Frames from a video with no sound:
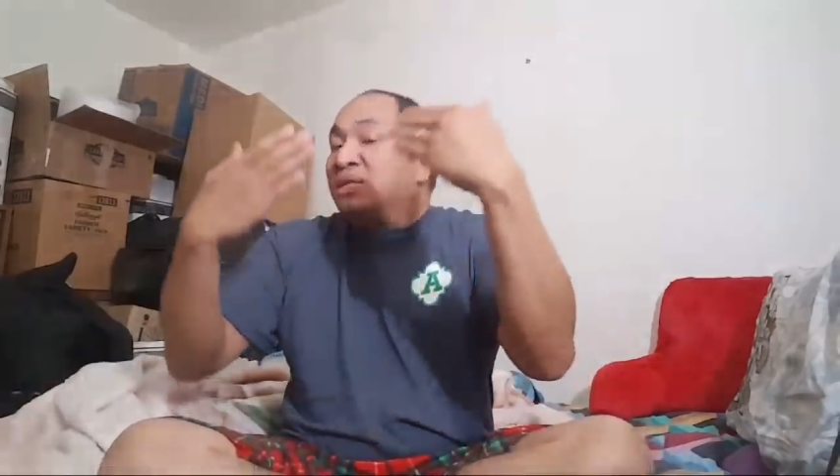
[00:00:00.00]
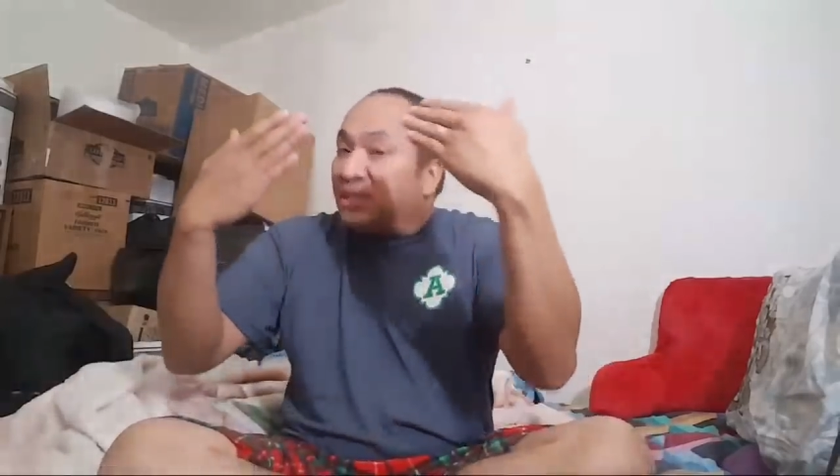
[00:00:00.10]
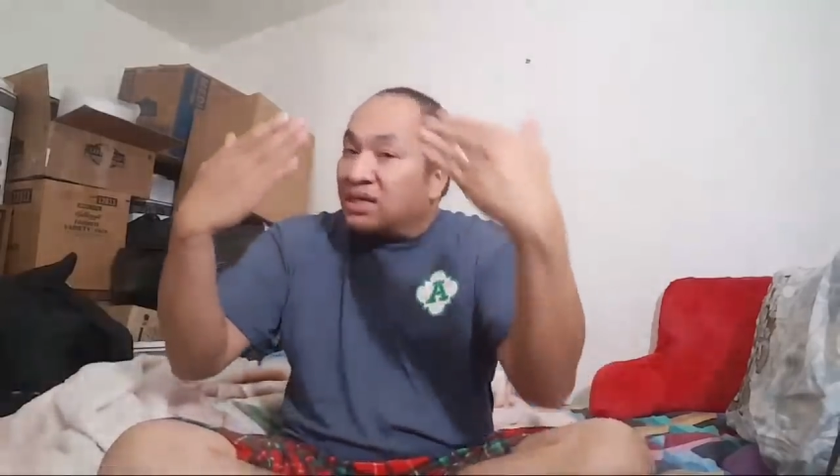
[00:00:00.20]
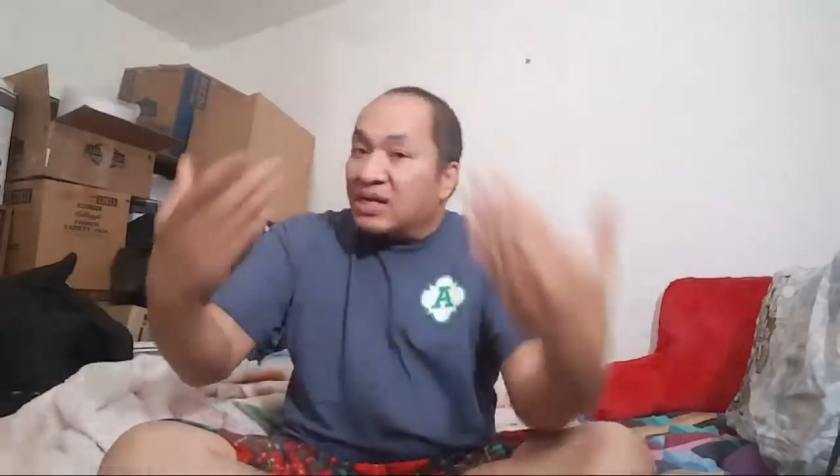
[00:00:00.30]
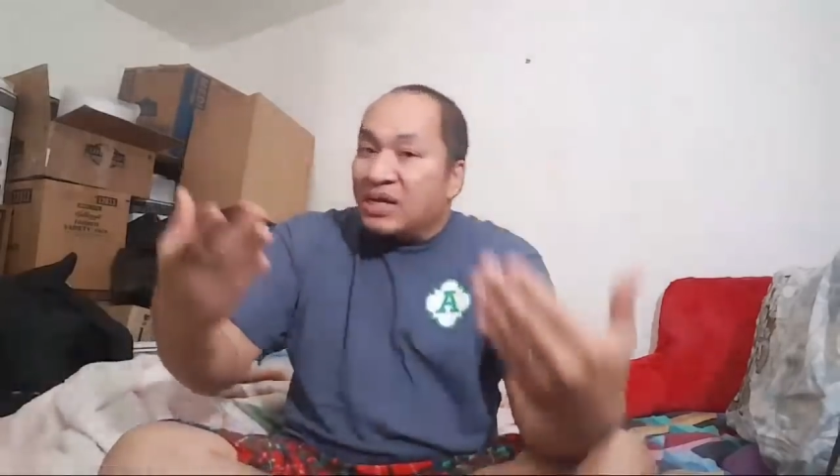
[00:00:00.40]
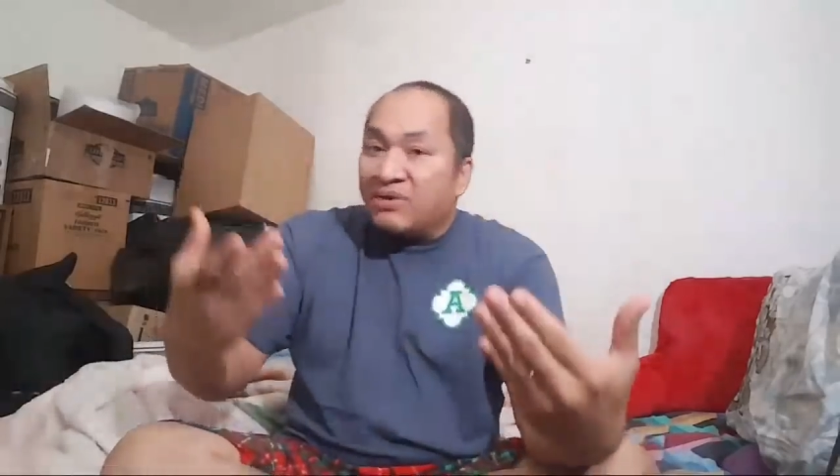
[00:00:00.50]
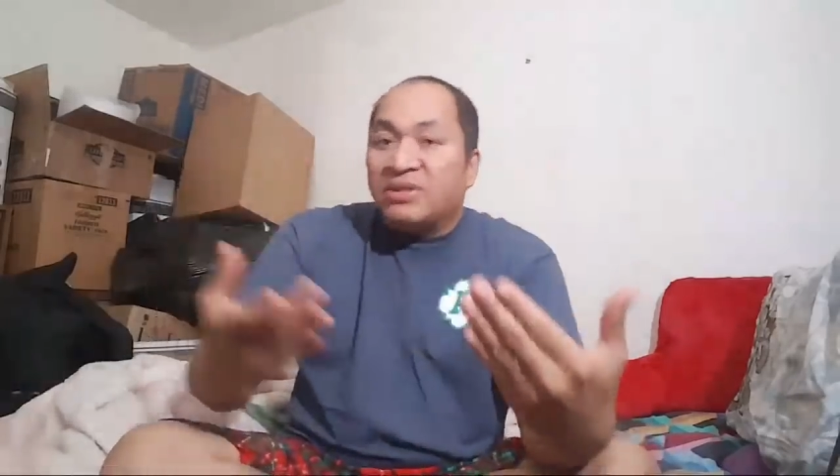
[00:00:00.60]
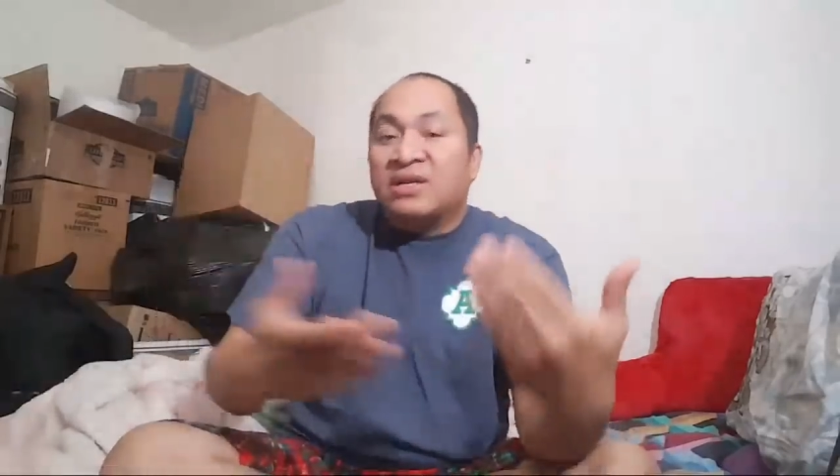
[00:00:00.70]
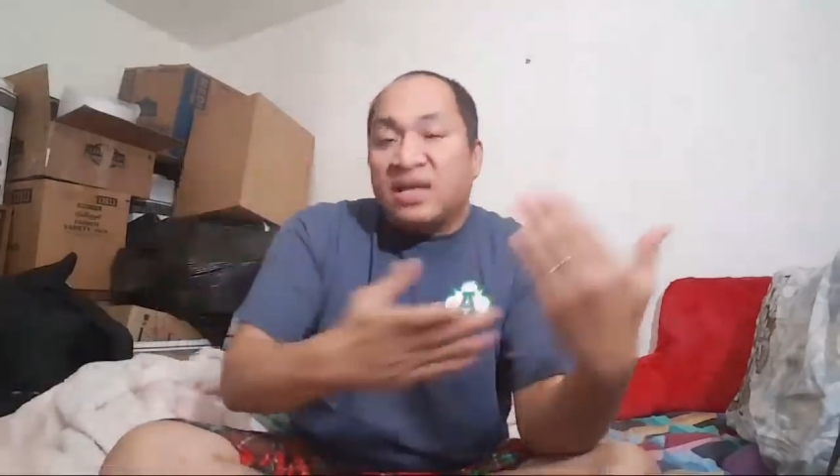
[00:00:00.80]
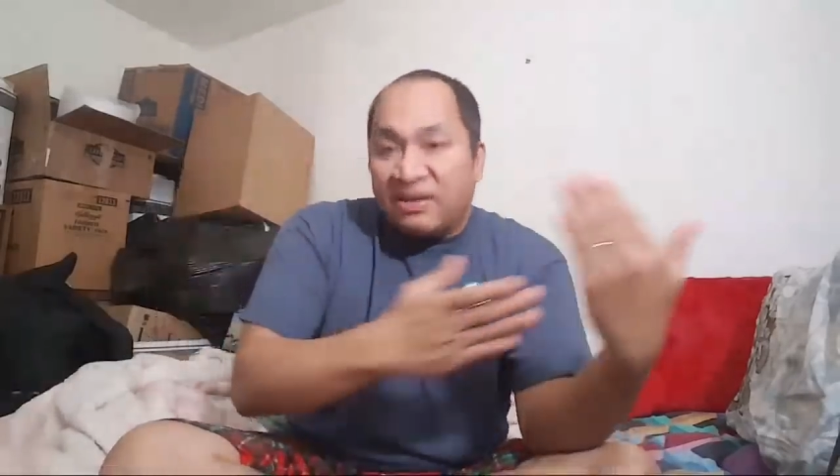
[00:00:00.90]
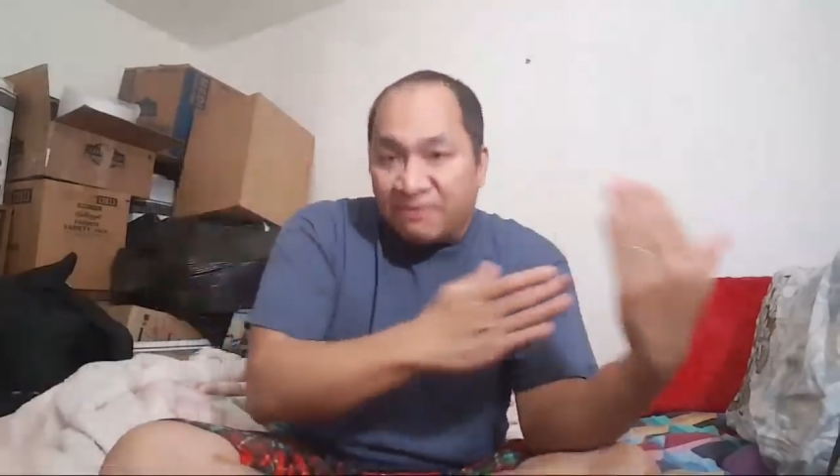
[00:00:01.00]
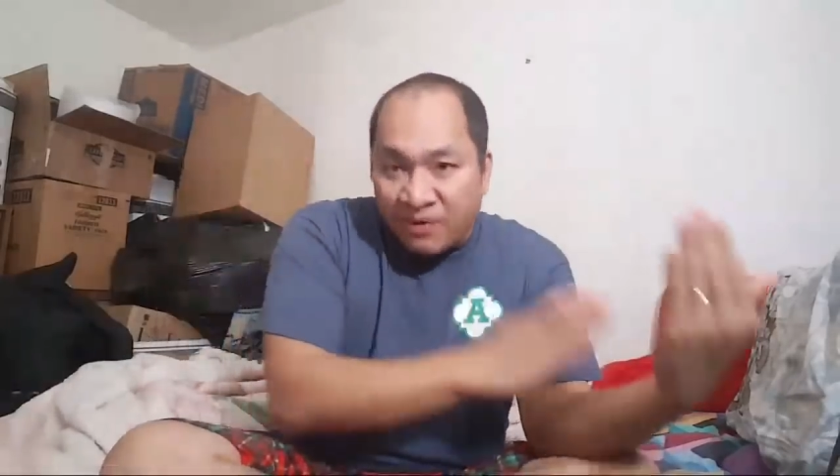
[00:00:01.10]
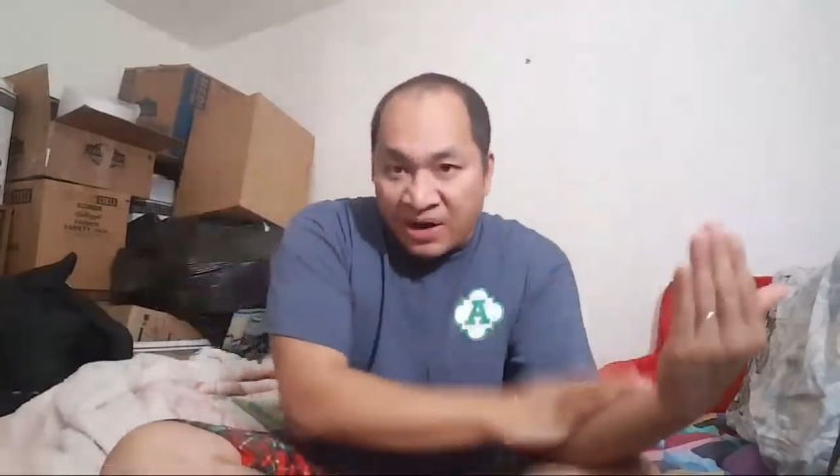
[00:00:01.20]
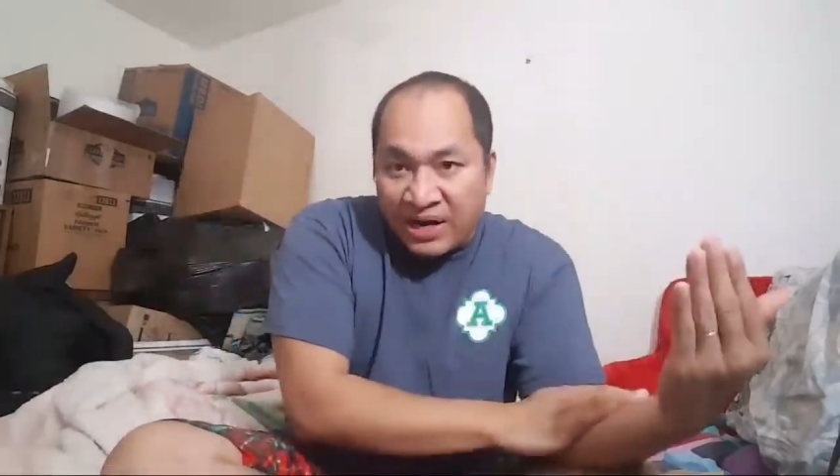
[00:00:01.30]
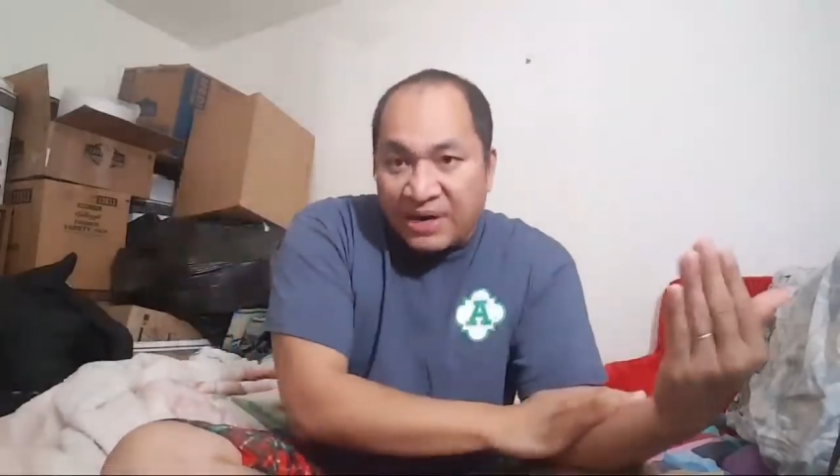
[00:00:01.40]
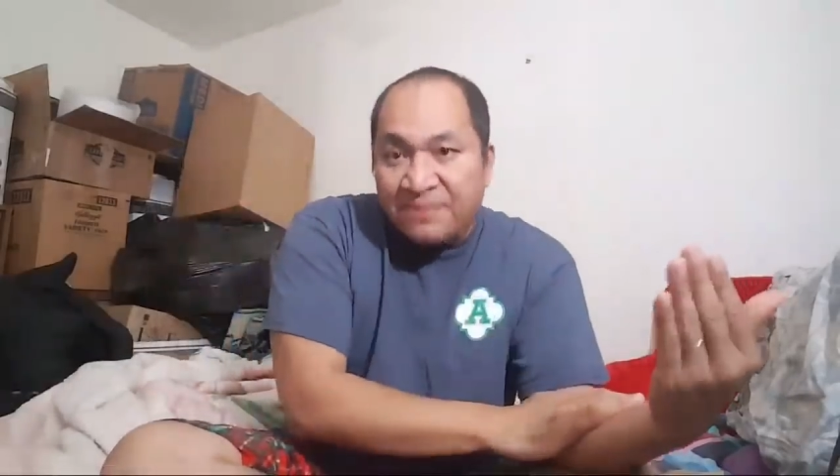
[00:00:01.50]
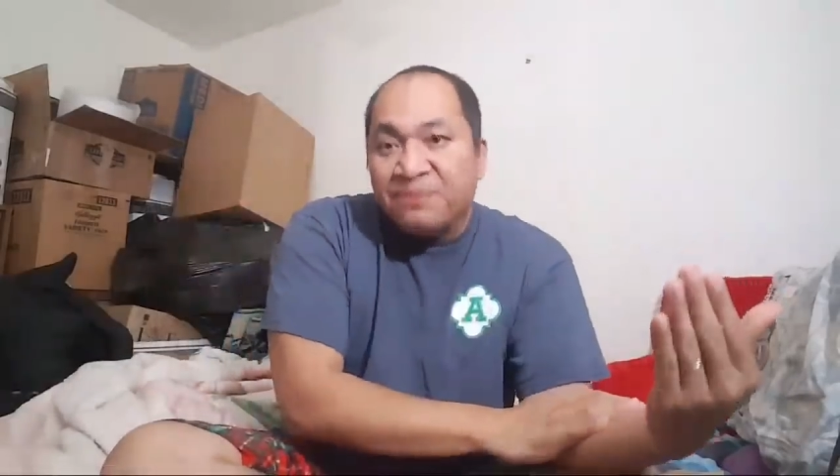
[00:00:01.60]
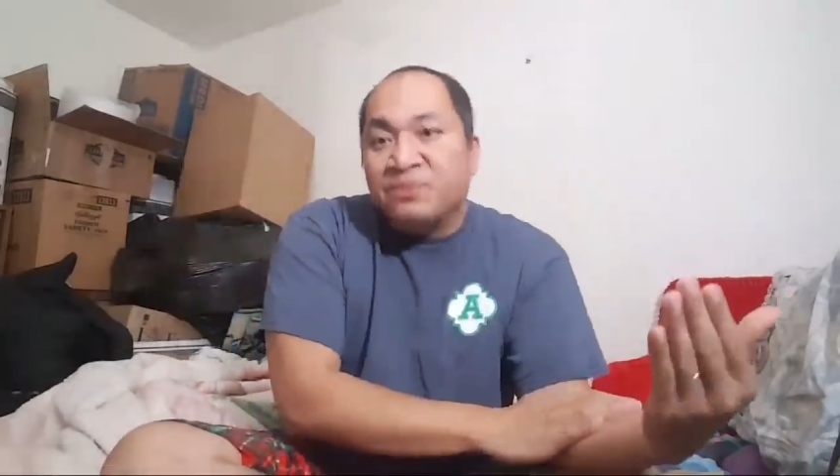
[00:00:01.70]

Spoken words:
the singularity of the left brain.